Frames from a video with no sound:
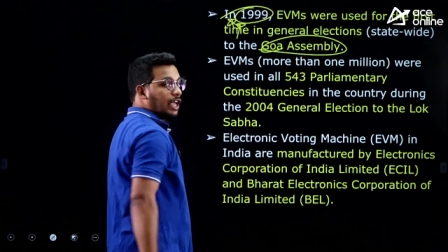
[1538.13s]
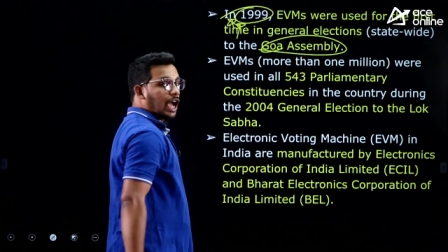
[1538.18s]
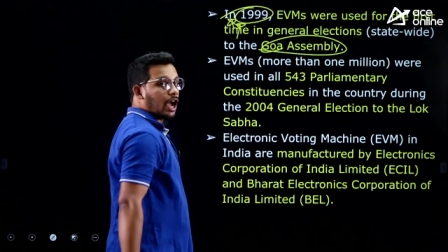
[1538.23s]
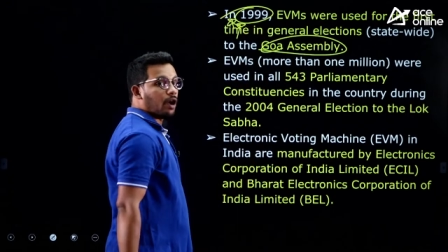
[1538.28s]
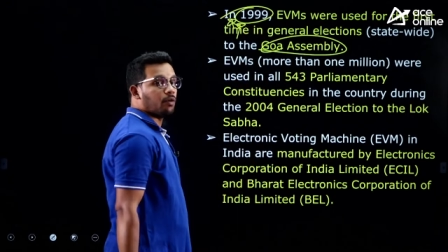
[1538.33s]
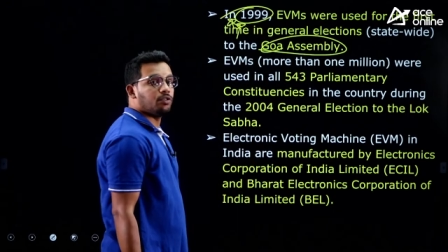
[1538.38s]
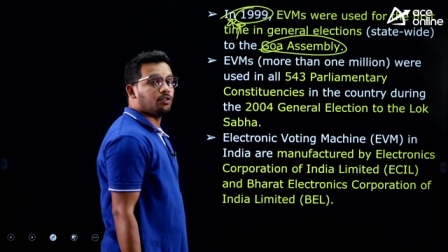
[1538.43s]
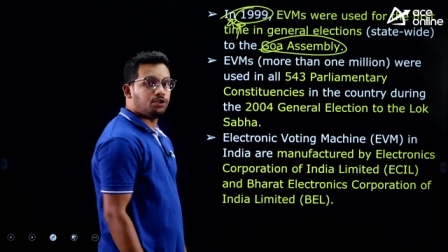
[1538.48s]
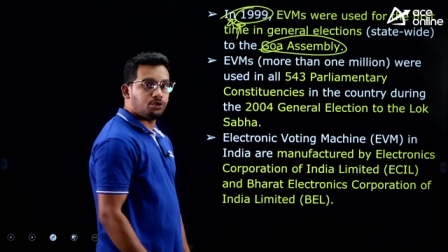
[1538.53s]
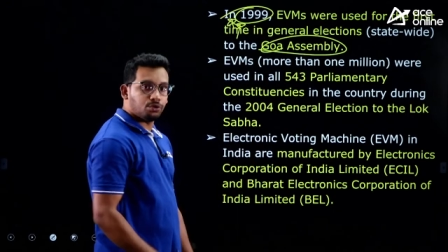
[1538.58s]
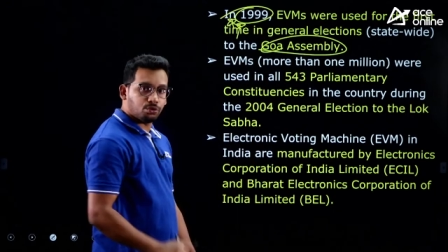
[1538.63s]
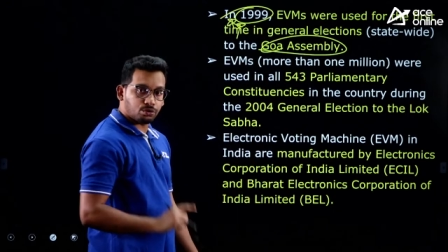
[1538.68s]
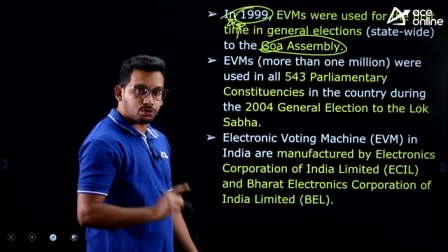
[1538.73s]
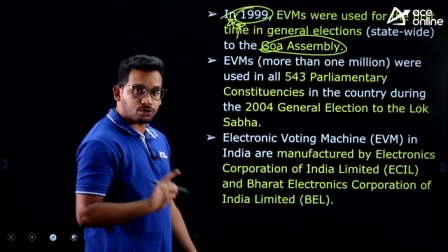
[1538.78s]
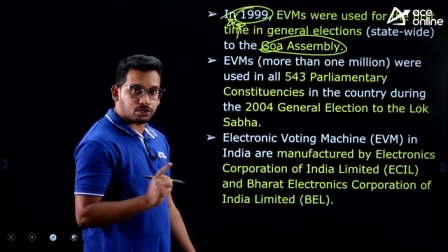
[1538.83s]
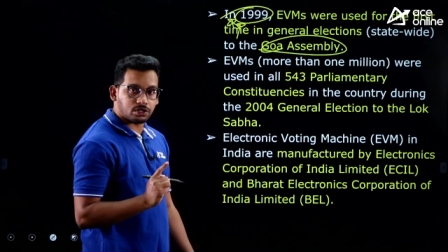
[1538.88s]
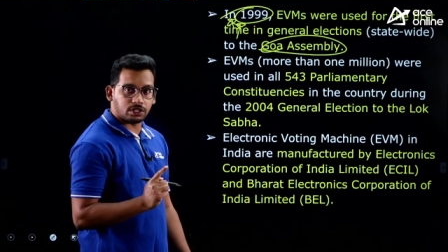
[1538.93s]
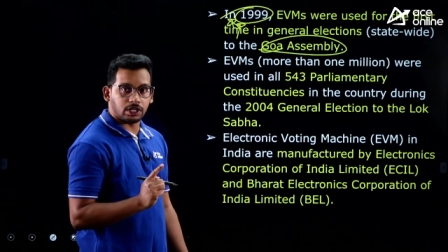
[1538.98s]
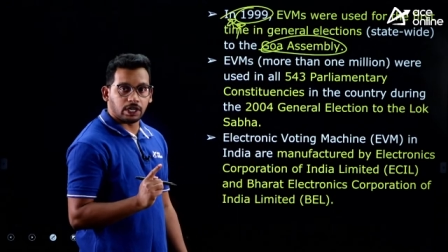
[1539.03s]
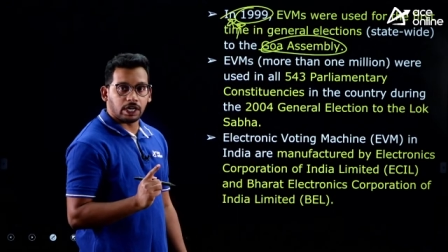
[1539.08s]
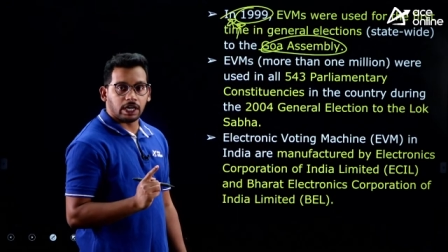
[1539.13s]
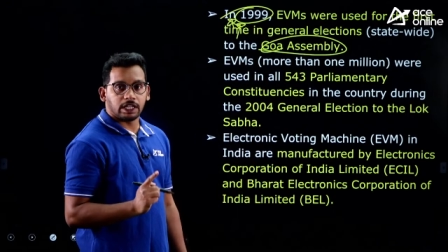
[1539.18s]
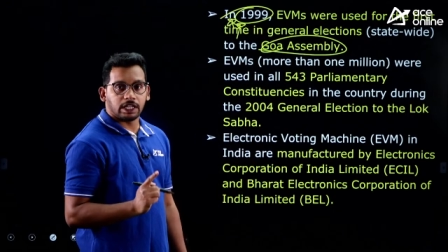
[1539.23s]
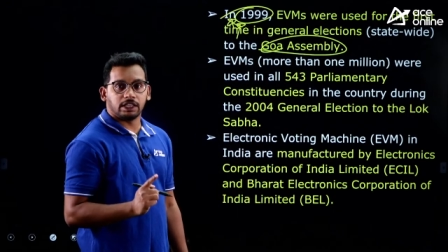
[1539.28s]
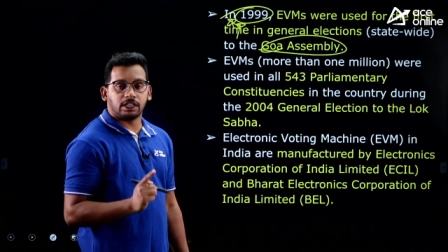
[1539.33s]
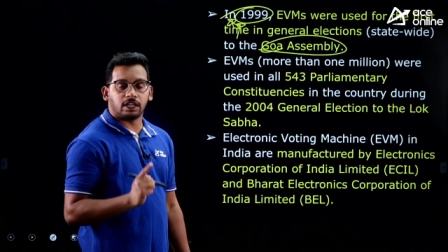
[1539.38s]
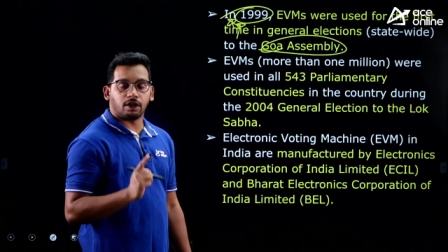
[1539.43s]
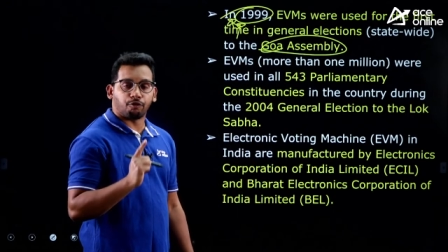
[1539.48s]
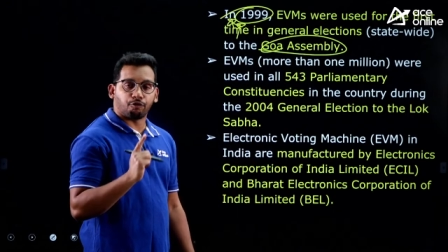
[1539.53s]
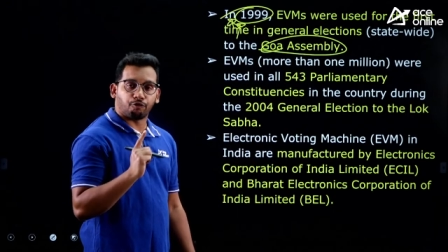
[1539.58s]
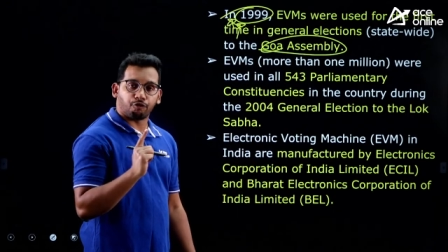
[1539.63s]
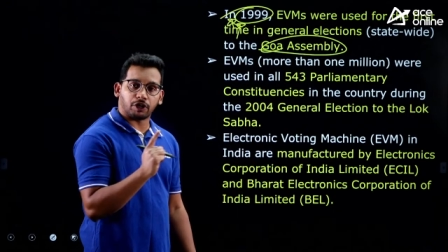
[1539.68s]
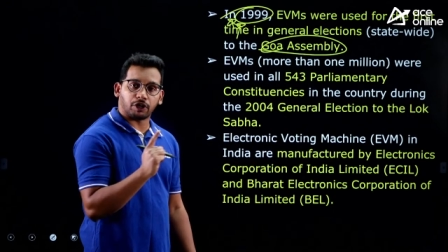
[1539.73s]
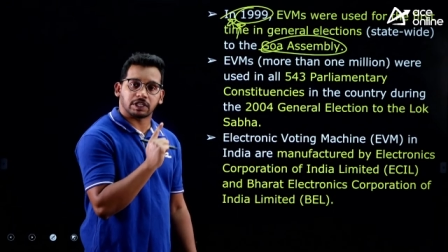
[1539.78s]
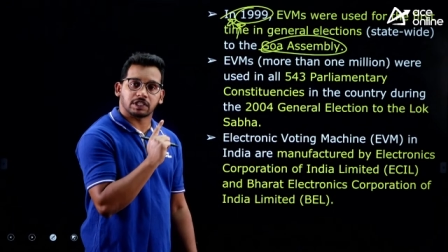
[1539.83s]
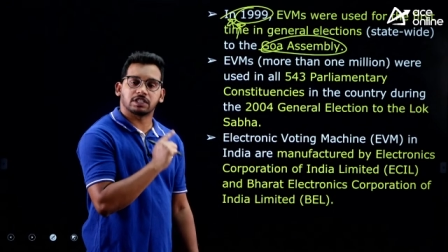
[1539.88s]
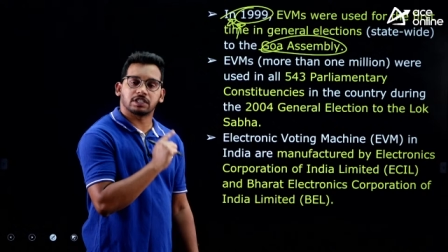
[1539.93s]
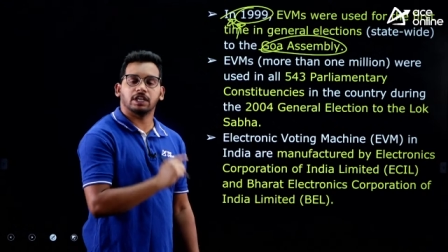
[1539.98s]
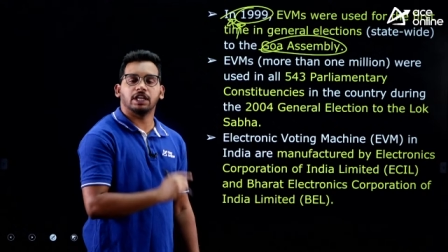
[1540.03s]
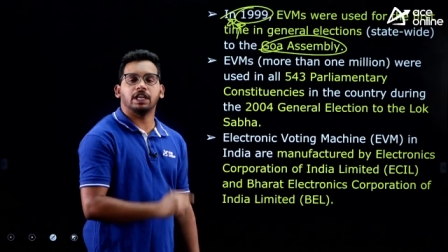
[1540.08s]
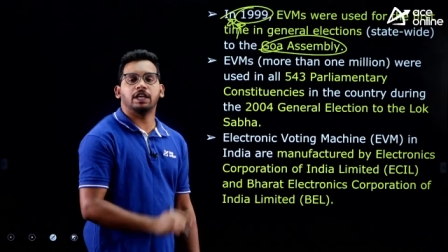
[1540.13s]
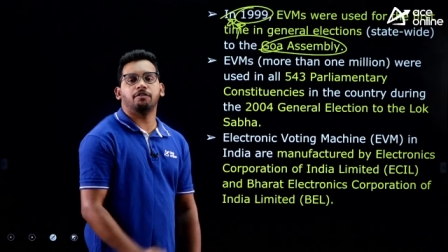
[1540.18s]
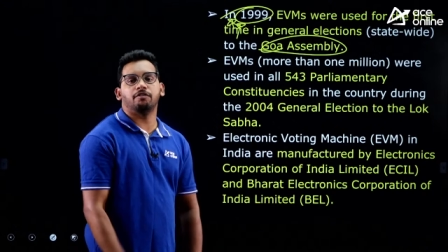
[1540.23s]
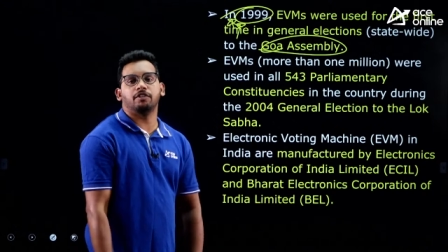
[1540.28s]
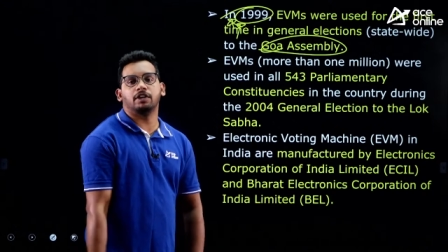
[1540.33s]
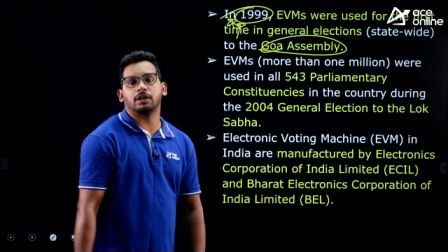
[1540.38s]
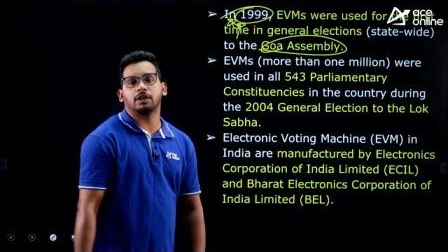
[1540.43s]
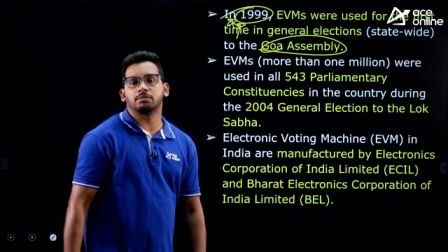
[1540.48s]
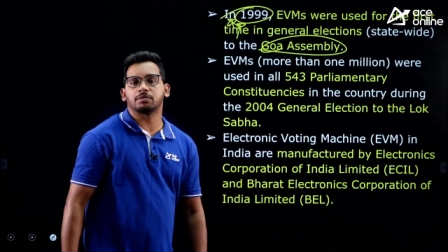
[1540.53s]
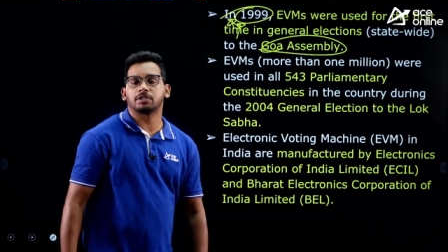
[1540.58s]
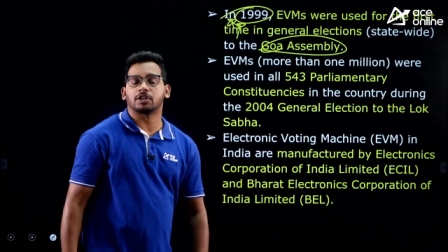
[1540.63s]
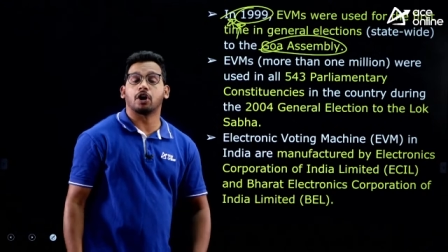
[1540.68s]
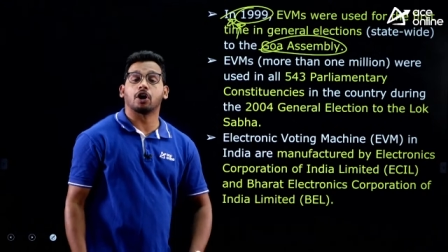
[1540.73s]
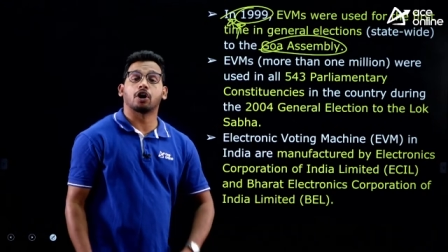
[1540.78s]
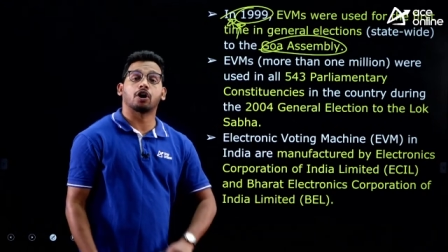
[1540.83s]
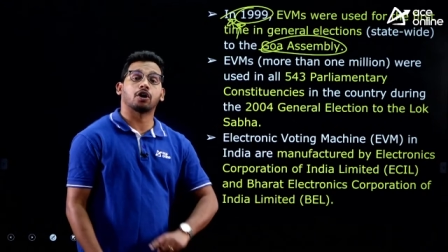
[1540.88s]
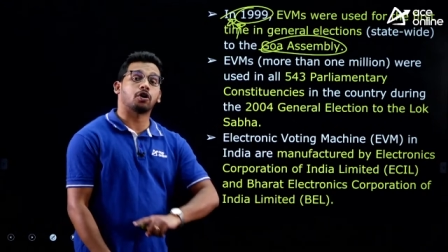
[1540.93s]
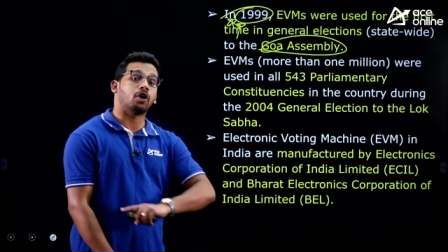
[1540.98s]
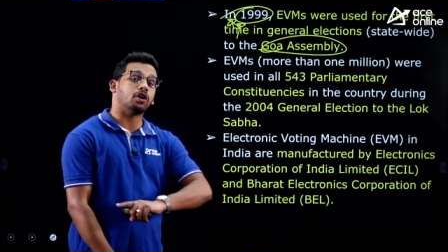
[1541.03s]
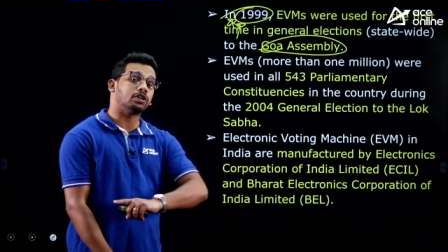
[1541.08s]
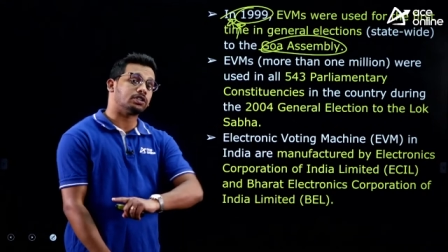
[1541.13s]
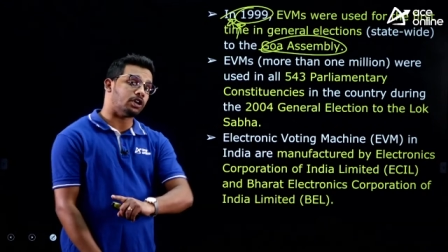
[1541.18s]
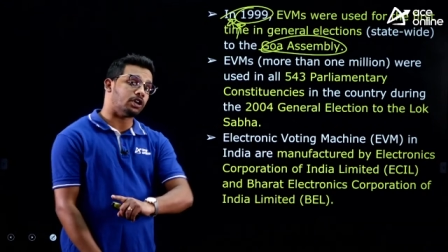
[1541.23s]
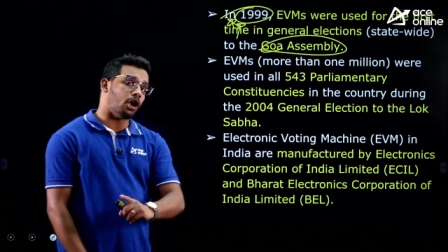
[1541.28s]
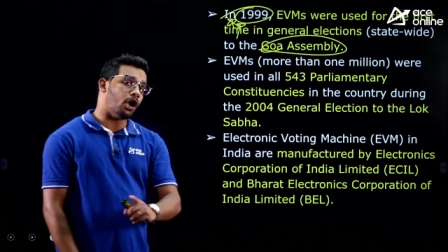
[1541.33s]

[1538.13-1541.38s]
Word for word: have used the first EVMs across